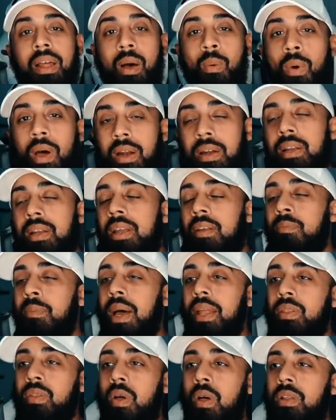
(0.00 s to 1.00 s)
I wanted to give
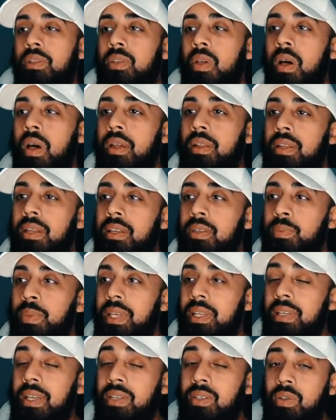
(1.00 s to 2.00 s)
my thoughts on this
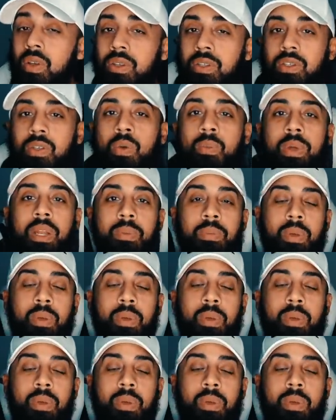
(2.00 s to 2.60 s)
because I saw so many